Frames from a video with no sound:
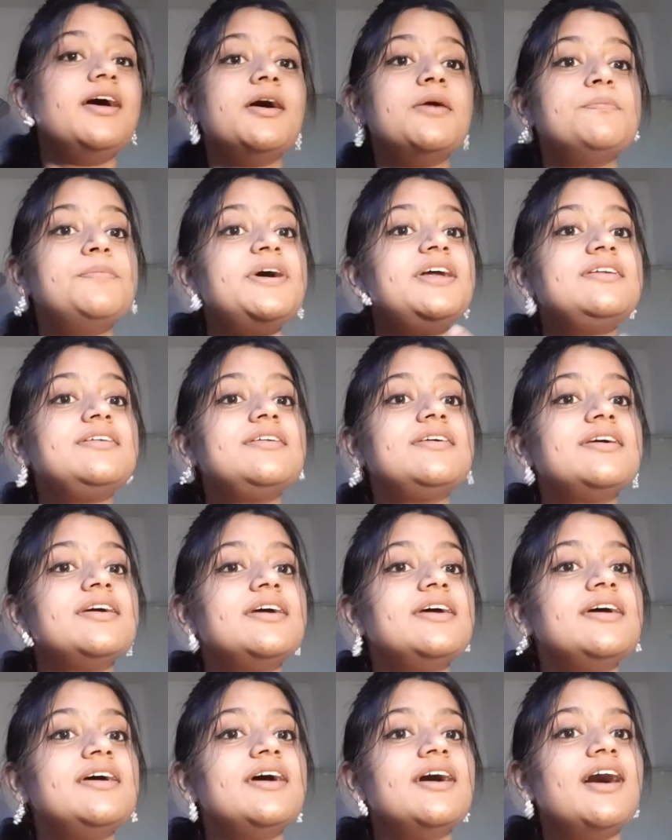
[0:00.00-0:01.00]

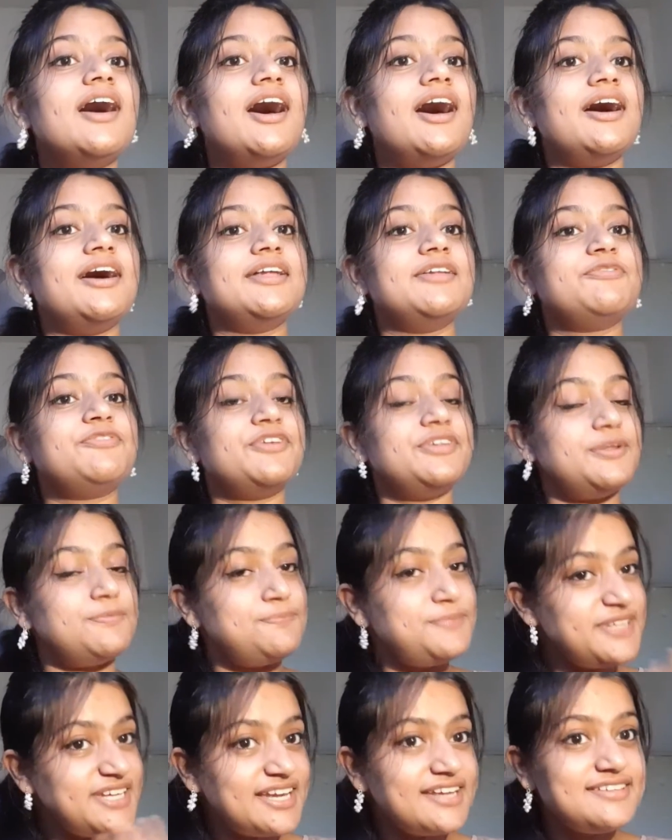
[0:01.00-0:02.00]
But for the
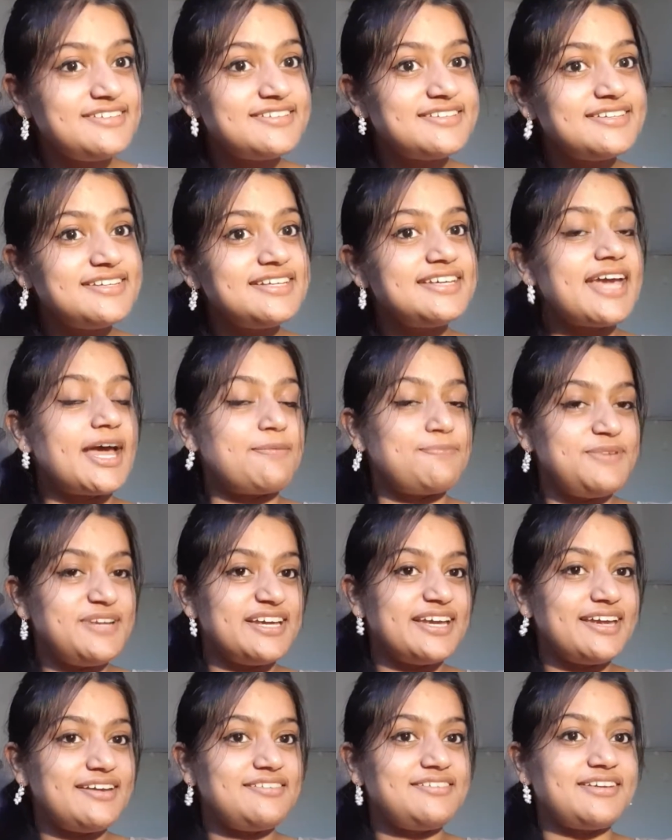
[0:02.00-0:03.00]
PhD
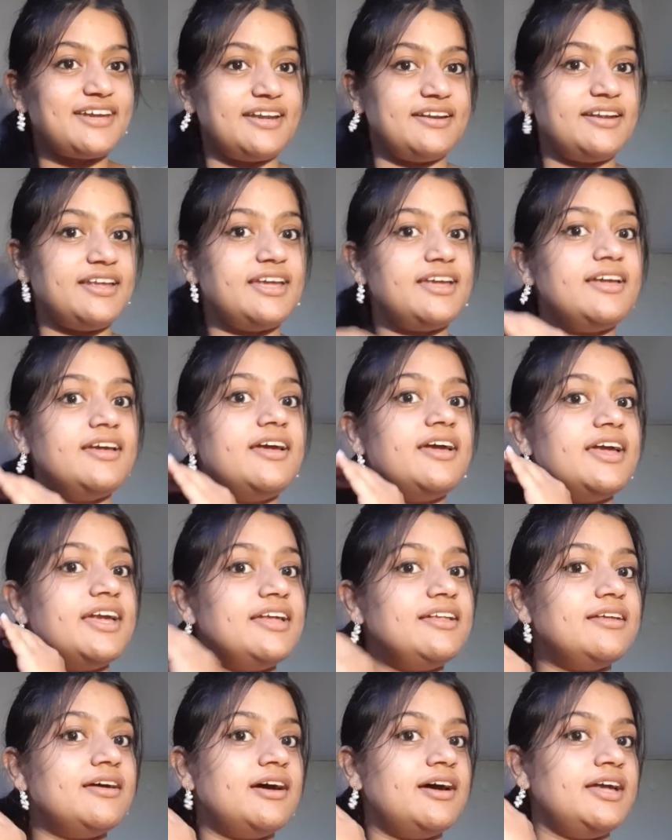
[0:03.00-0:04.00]
application,
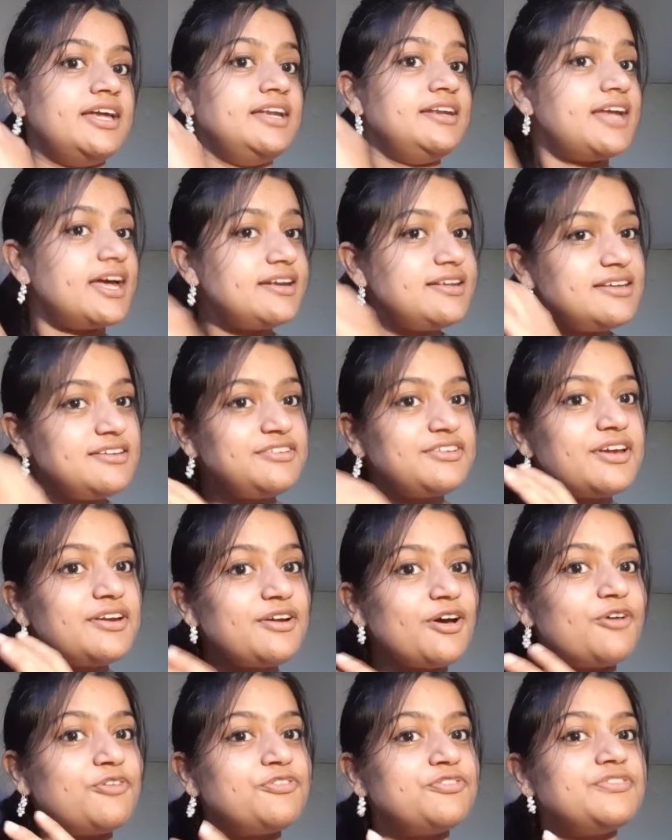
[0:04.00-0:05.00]
in addition
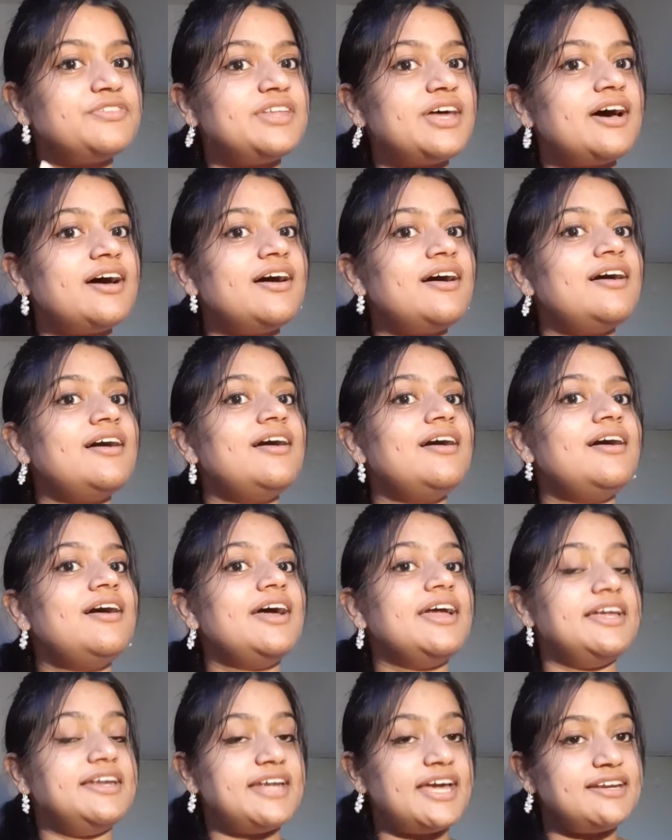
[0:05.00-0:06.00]

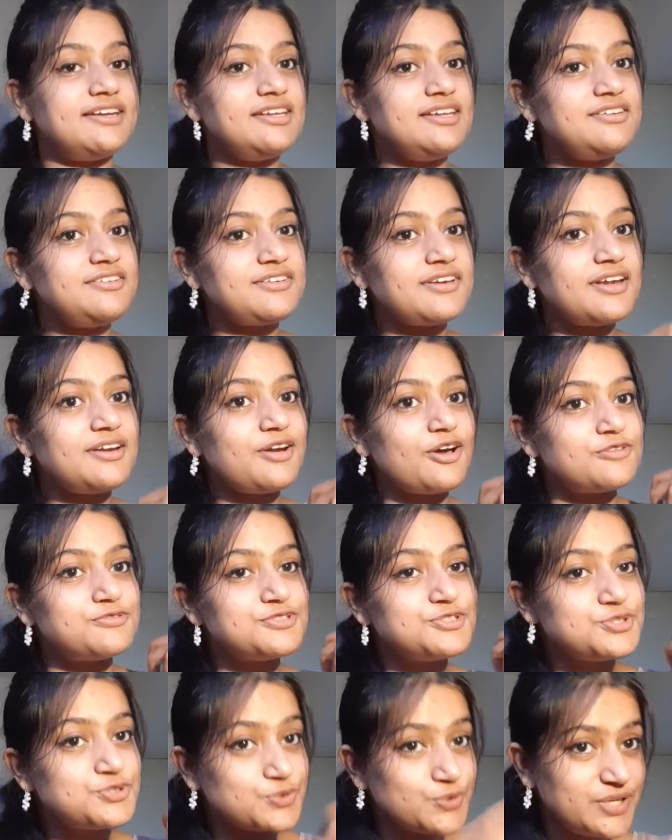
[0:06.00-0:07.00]
of
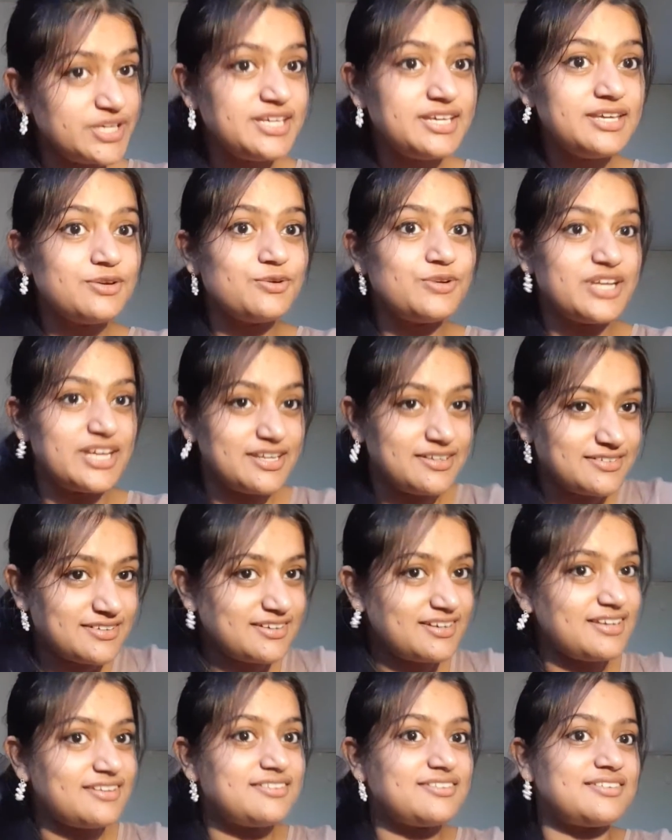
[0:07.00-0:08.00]
showing your
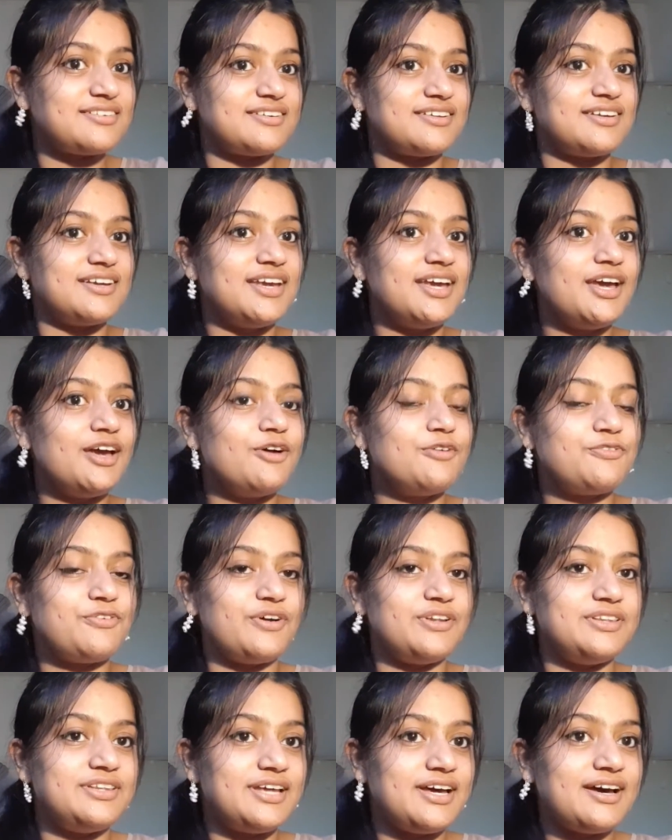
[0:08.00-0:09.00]
interest
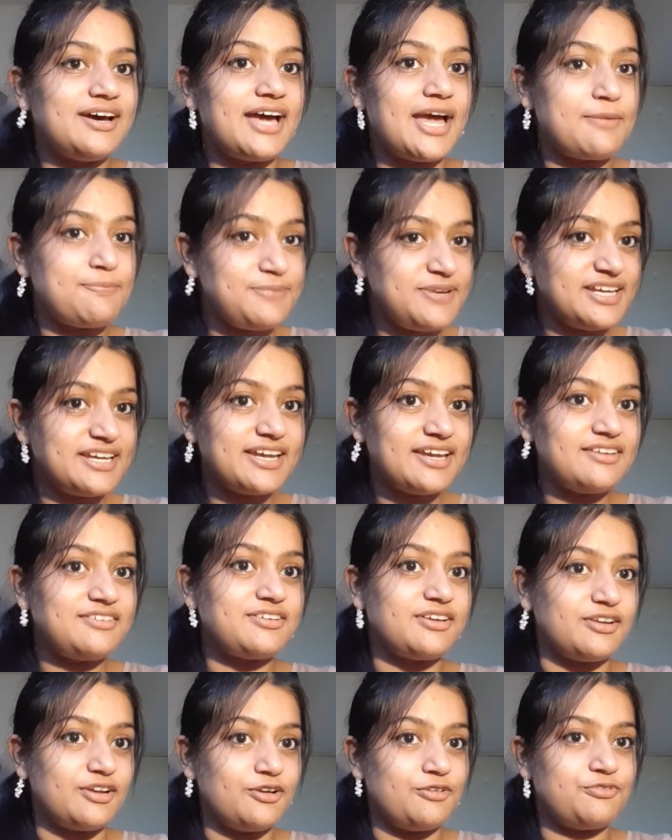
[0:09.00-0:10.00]
for the
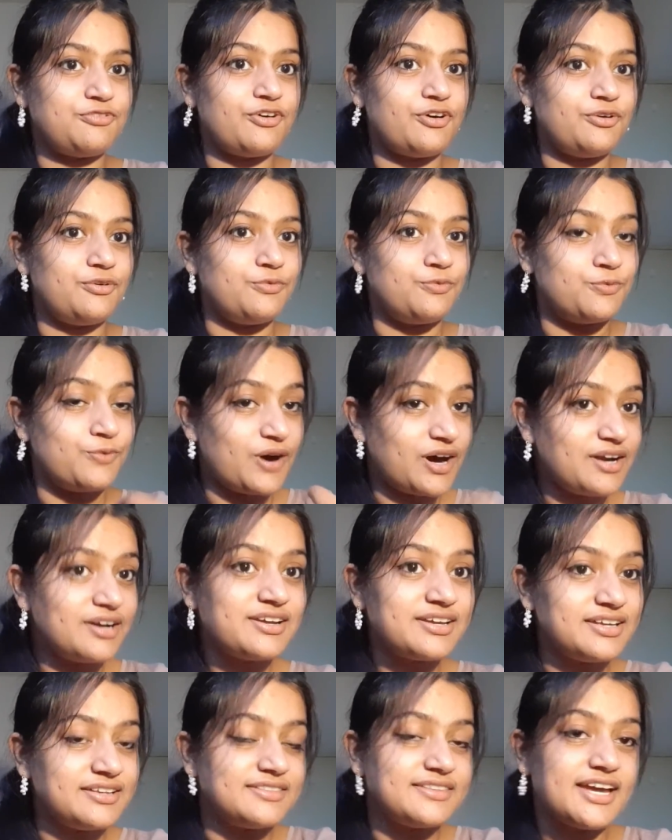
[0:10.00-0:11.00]
application or for
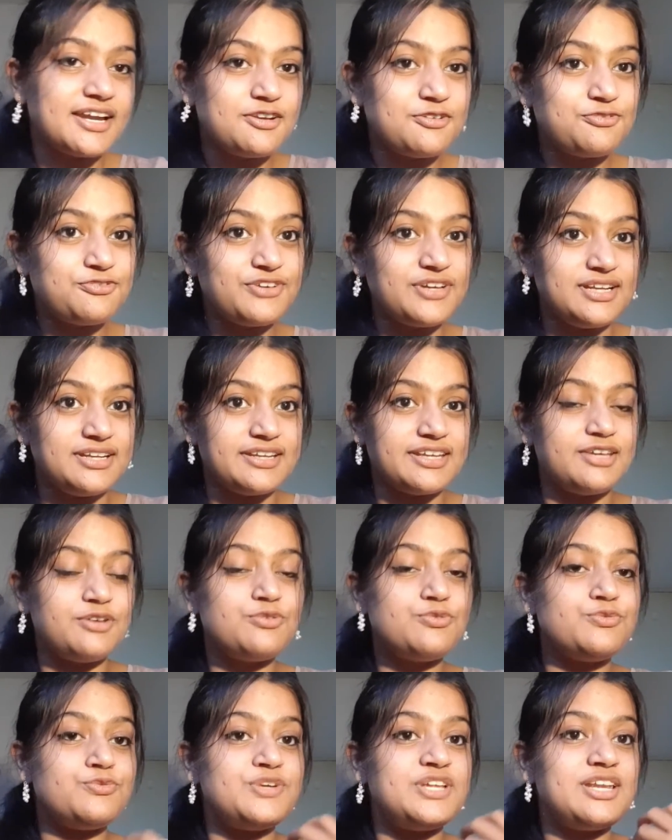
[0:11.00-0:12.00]
work in that field, you
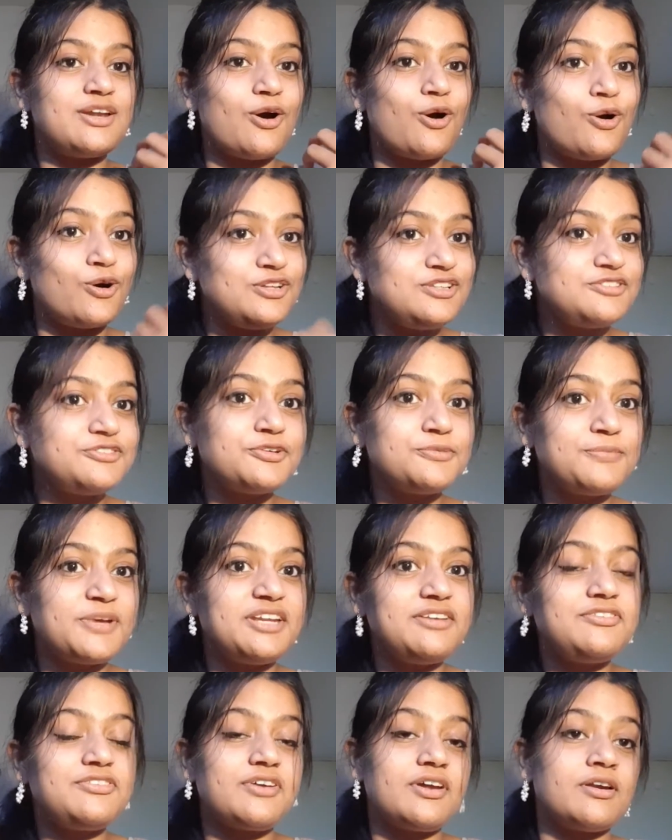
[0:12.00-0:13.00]
will also
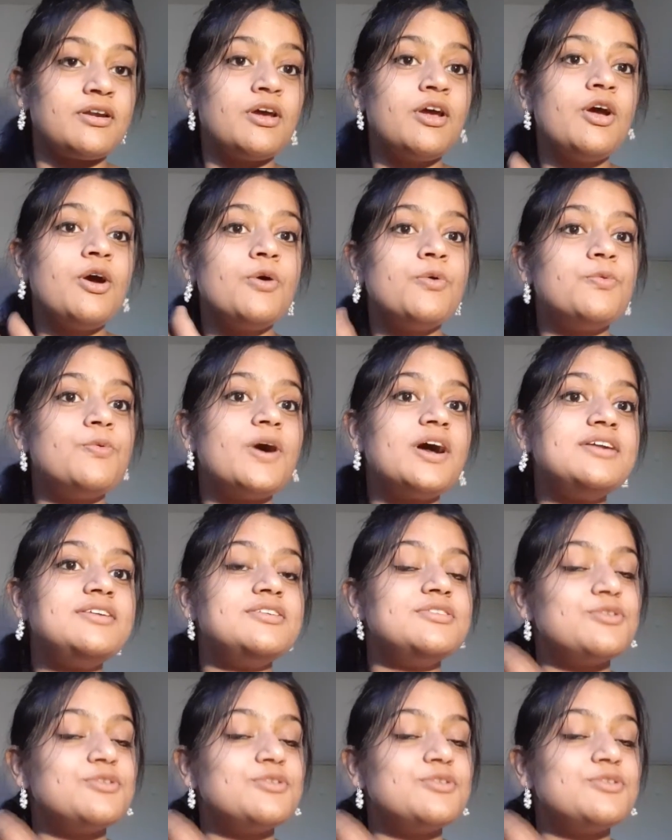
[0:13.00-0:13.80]
mention what